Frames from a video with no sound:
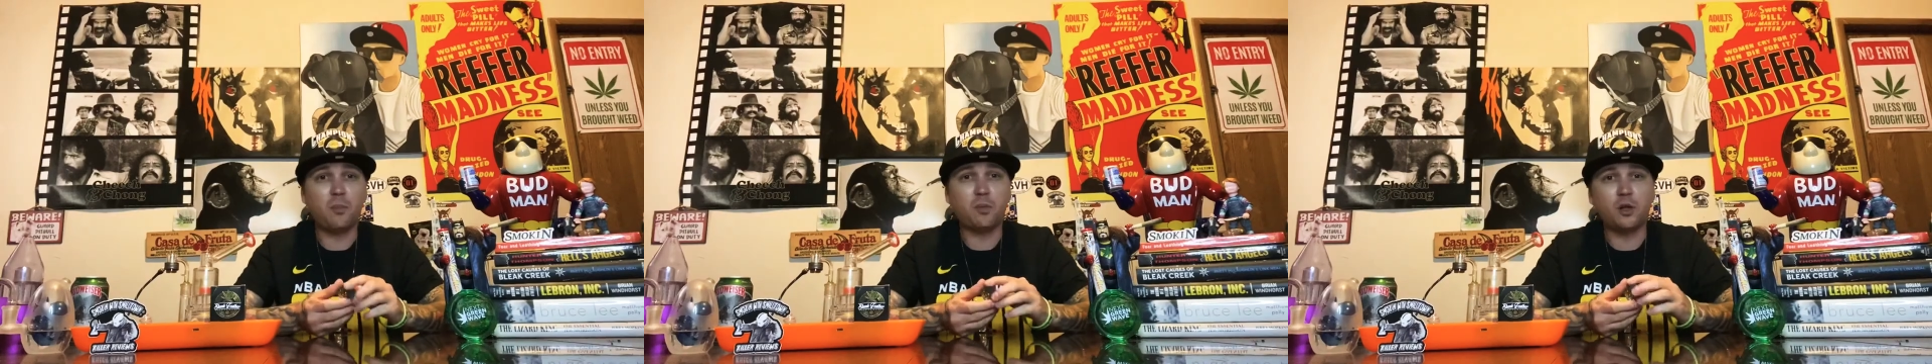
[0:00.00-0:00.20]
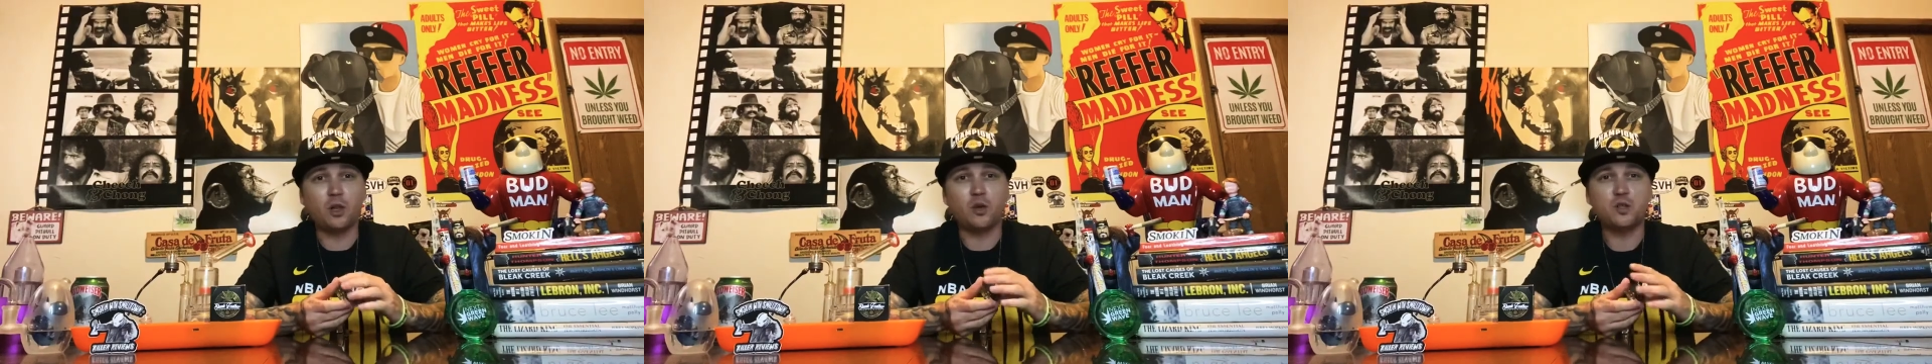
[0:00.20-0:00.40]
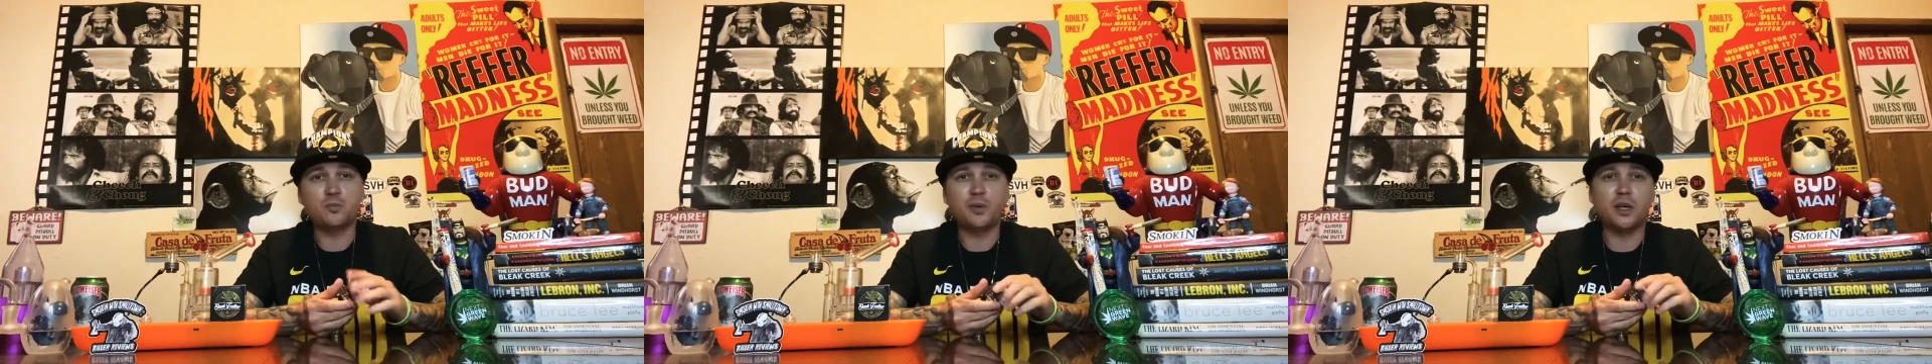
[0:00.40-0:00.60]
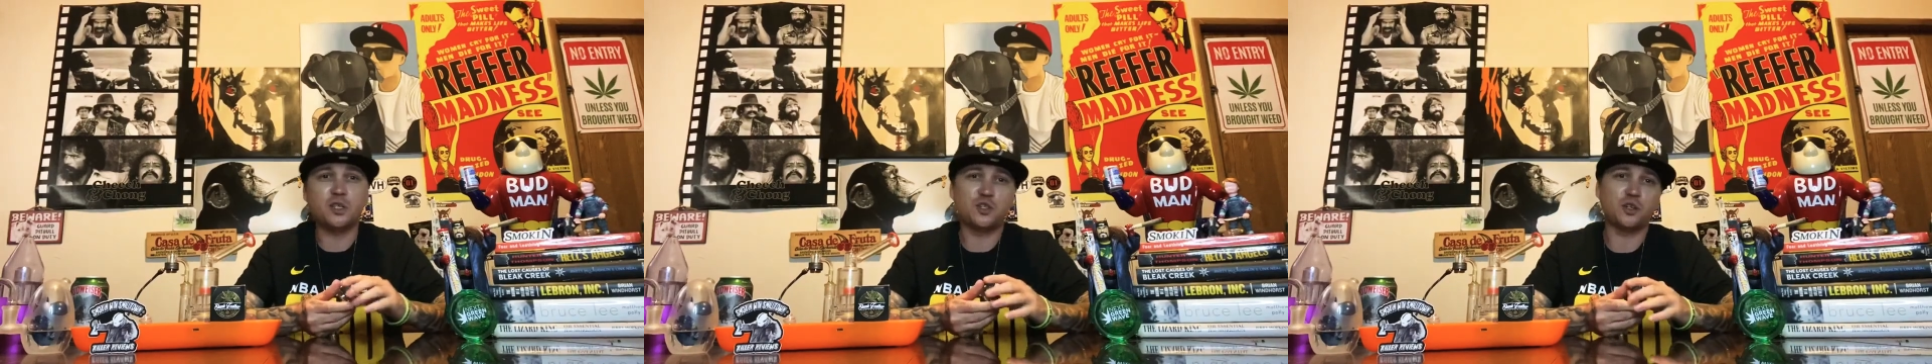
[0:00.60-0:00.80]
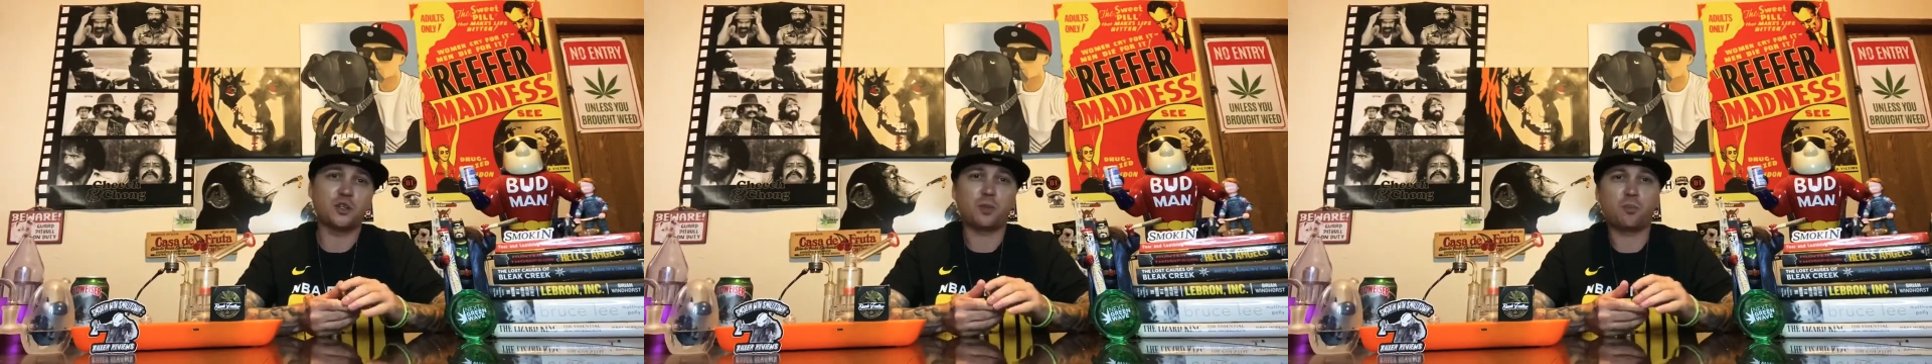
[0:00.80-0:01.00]
close
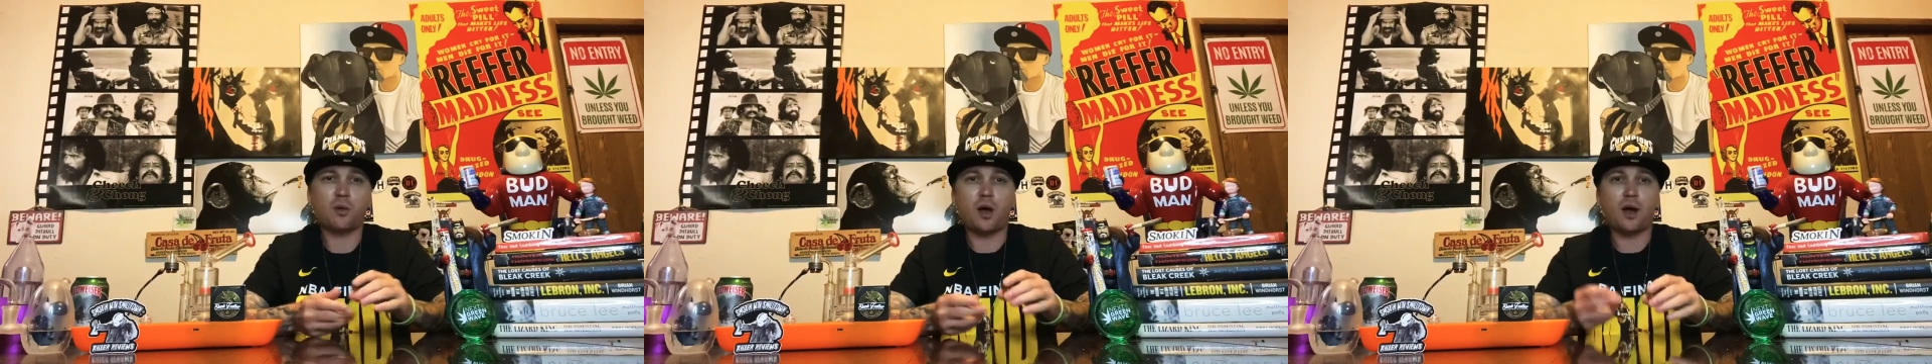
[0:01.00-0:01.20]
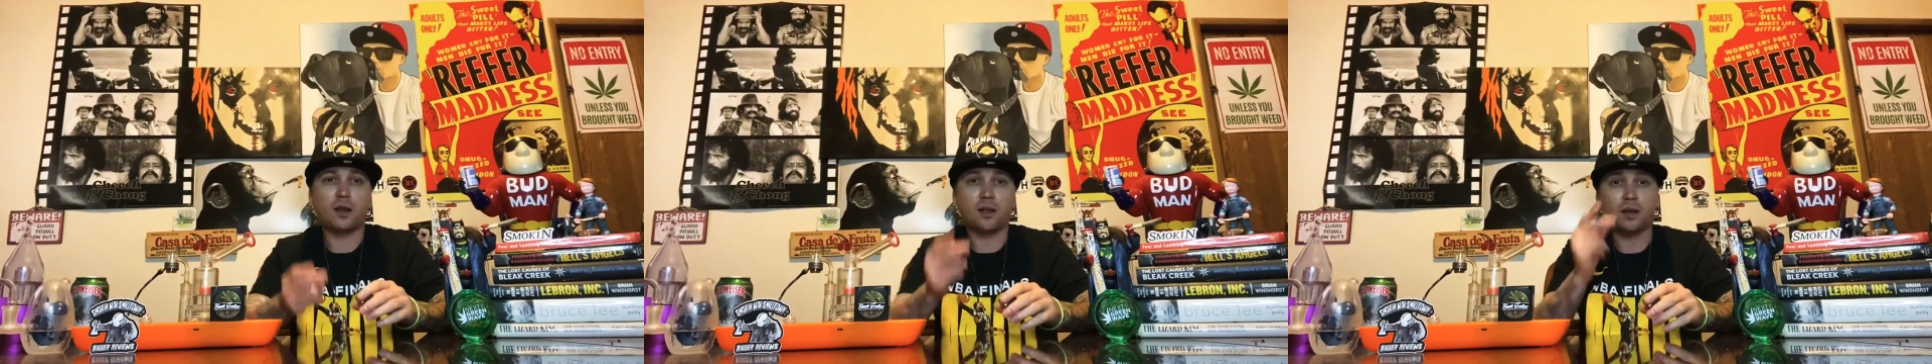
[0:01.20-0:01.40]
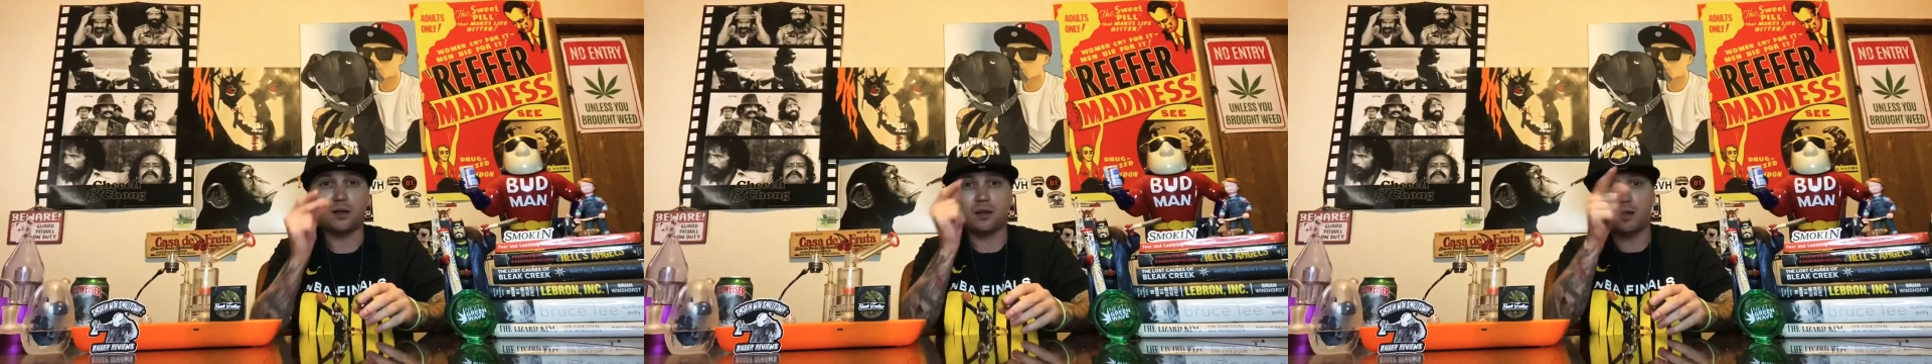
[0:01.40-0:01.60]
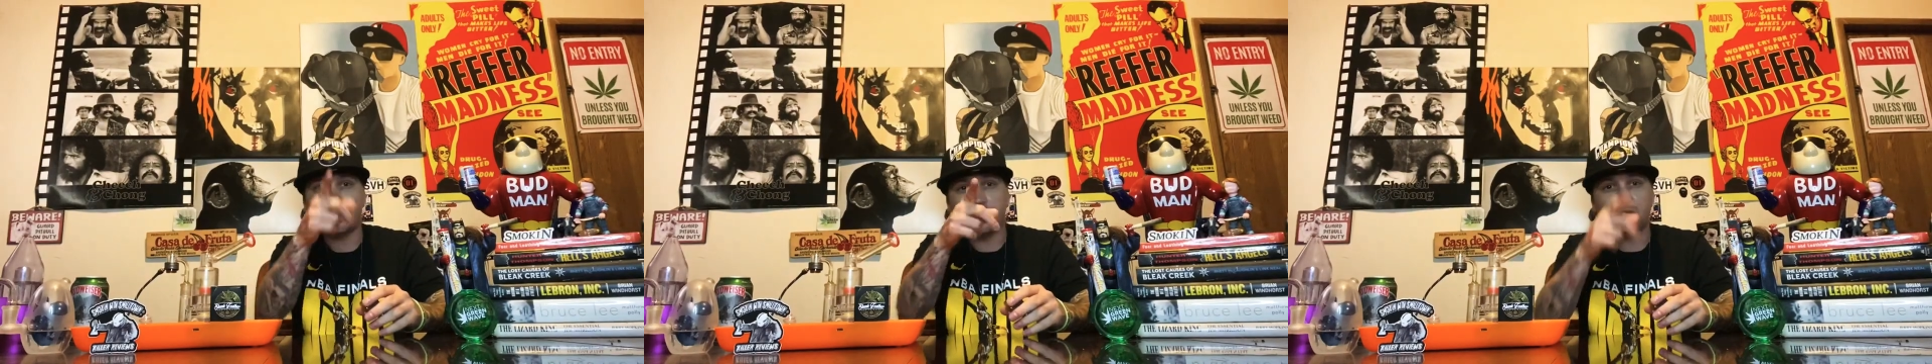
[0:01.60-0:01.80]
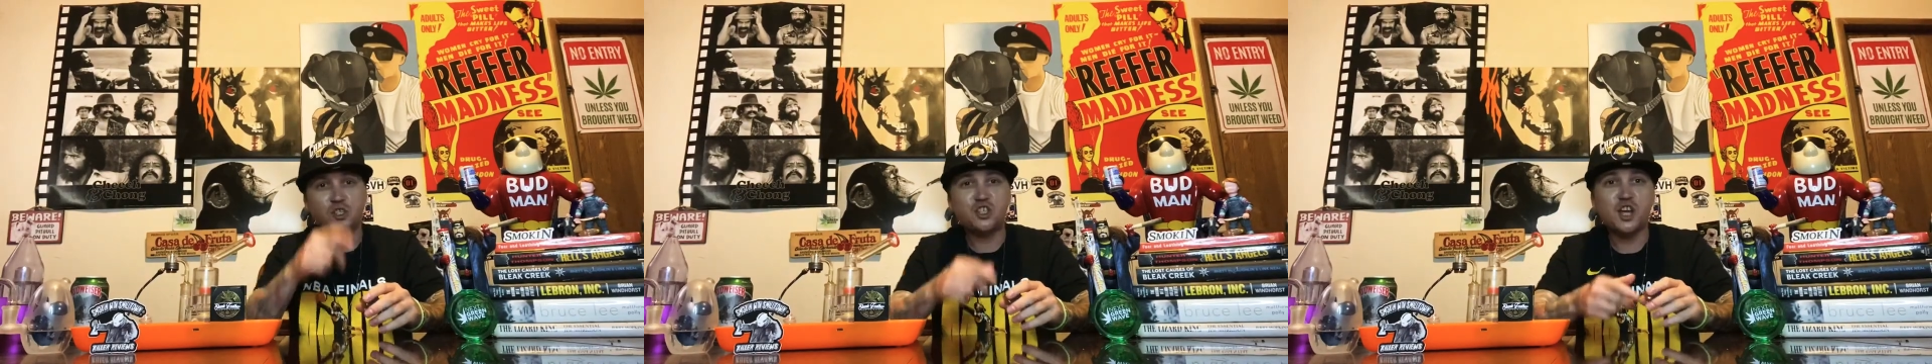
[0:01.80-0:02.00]
picture of the product,
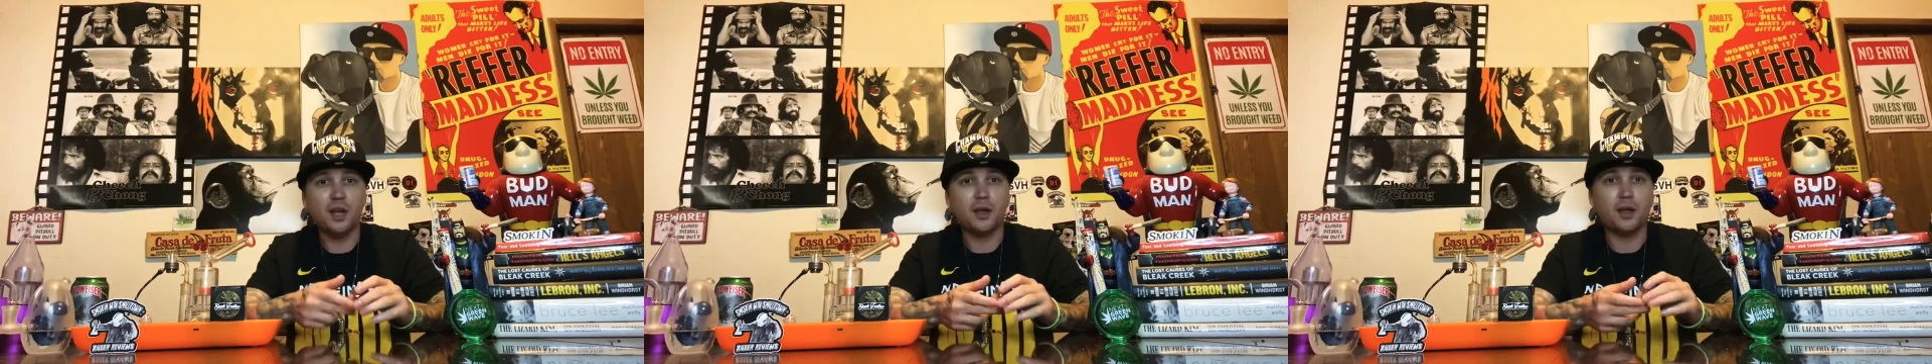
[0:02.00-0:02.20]
check it